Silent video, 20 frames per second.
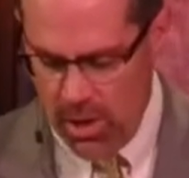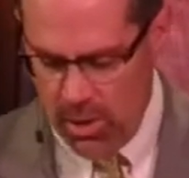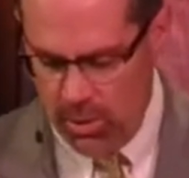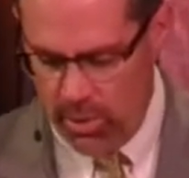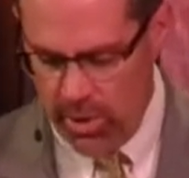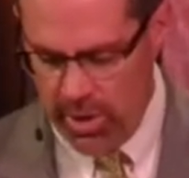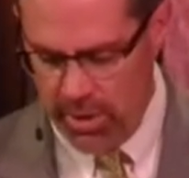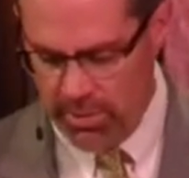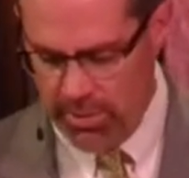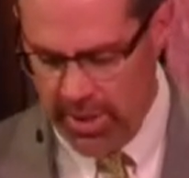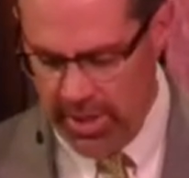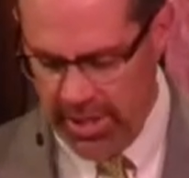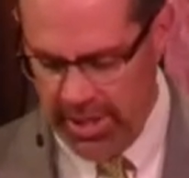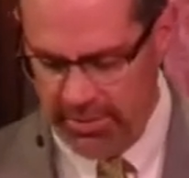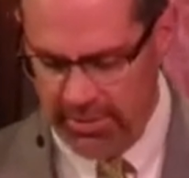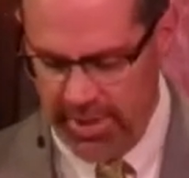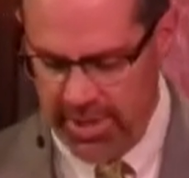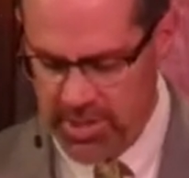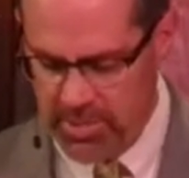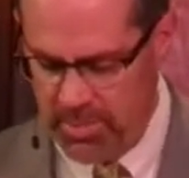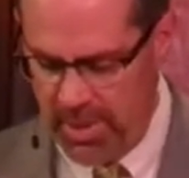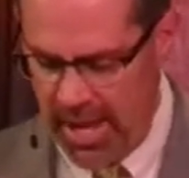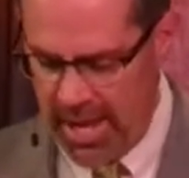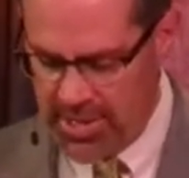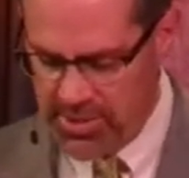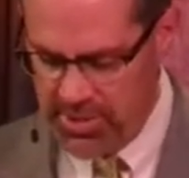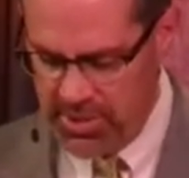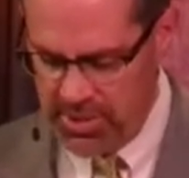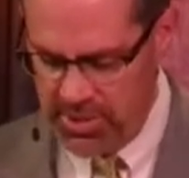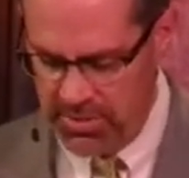We're in a really rich
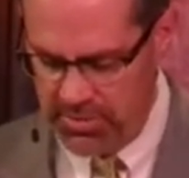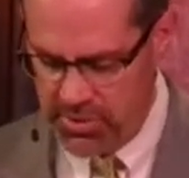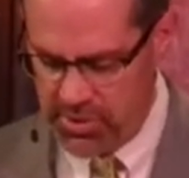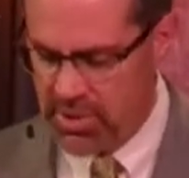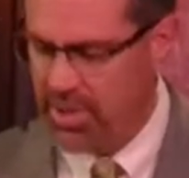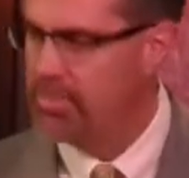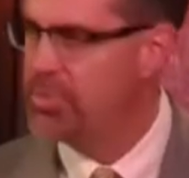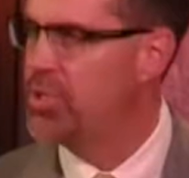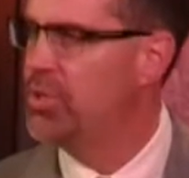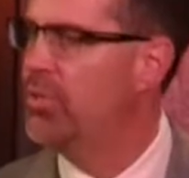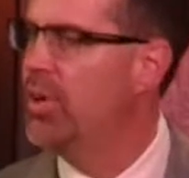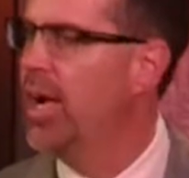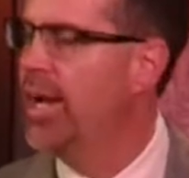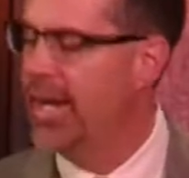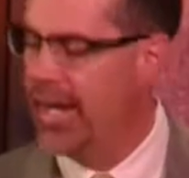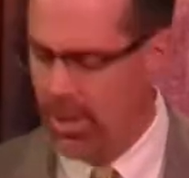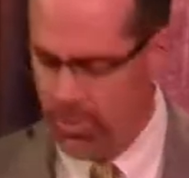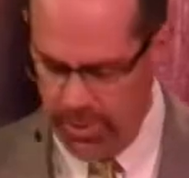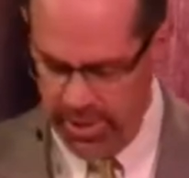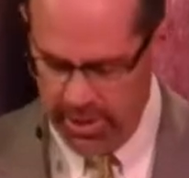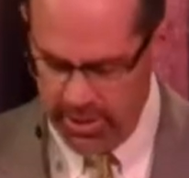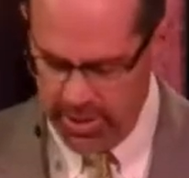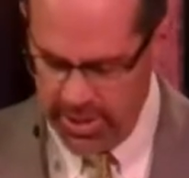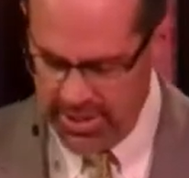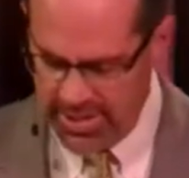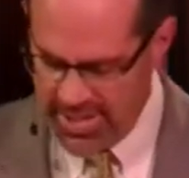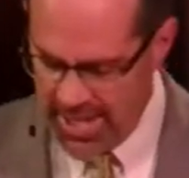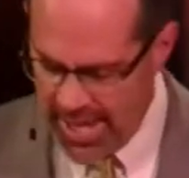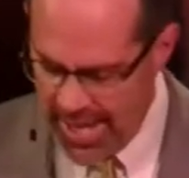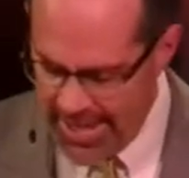passage of Scripture right now. We are
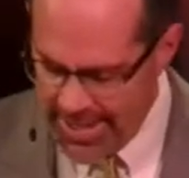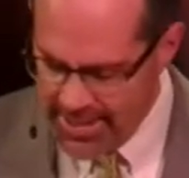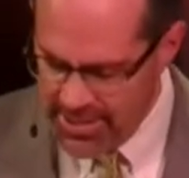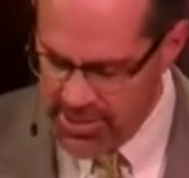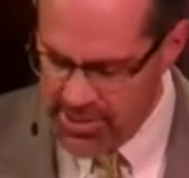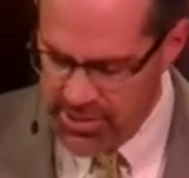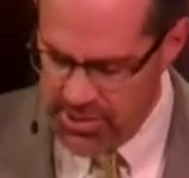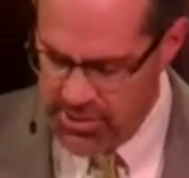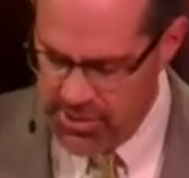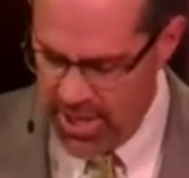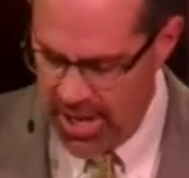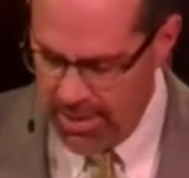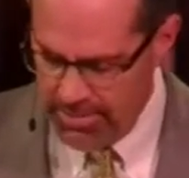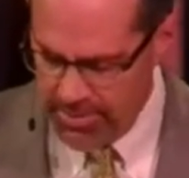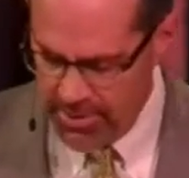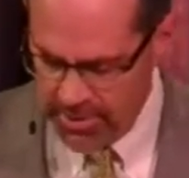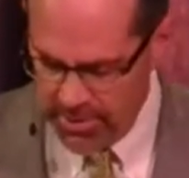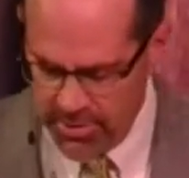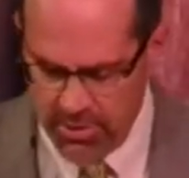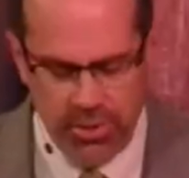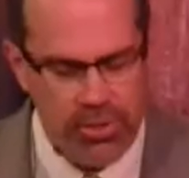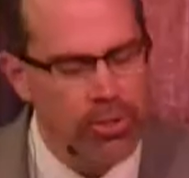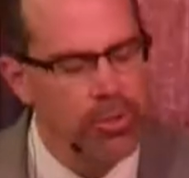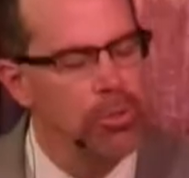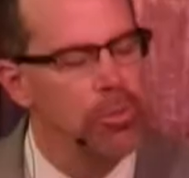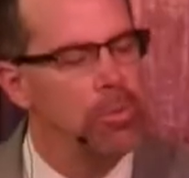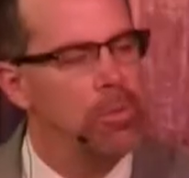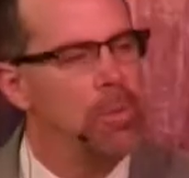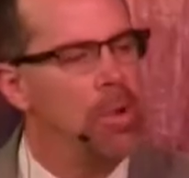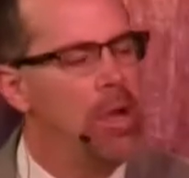in Titus chapter 2.